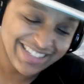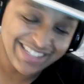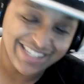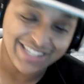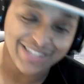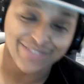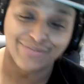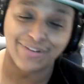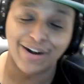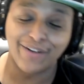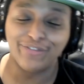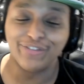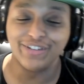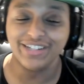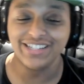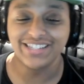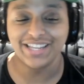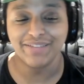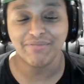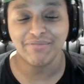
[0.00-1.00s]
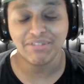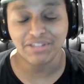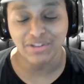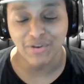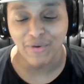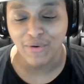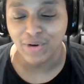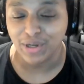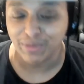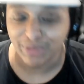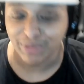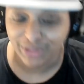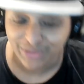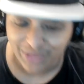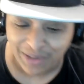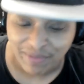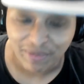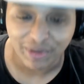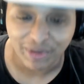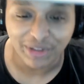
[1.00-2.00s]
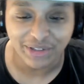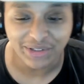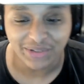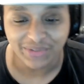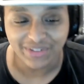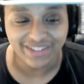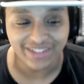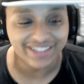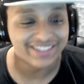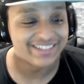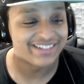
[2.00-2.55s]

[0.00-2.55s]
they just referenced him as a horrible three-point shooter.